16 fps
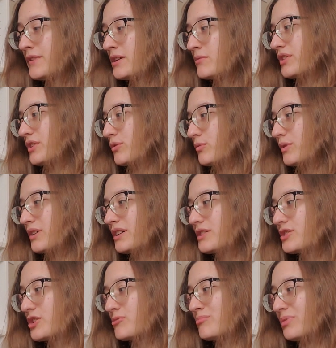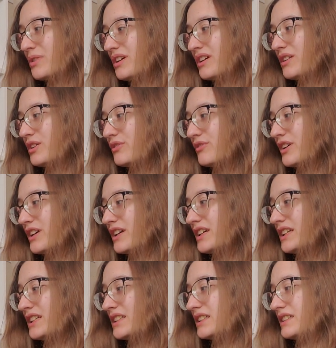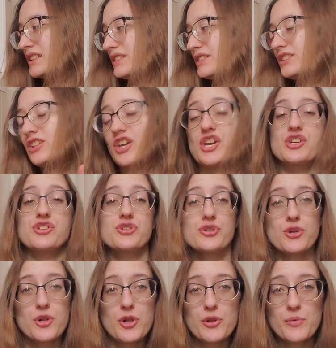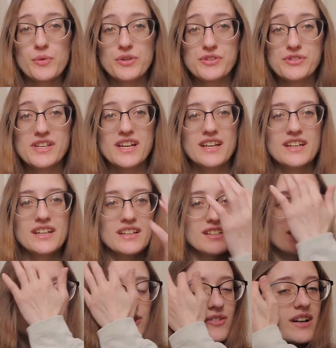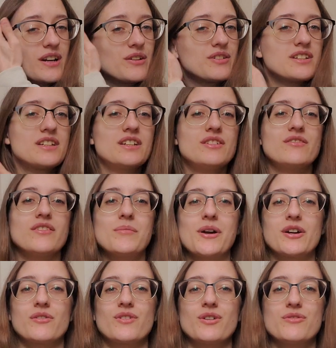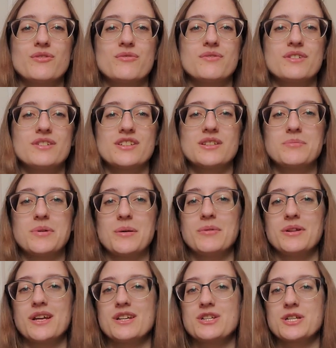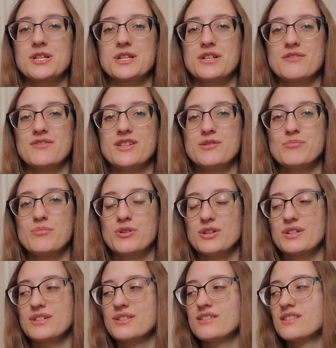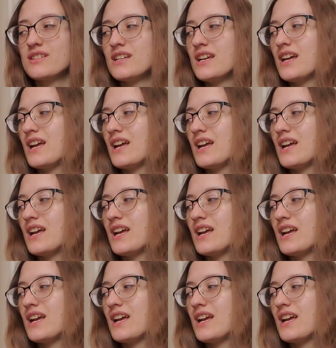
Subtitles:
but there was a bit of a scandal, we'll say, surrounding Rebecca Roanhorse and the publication of these books.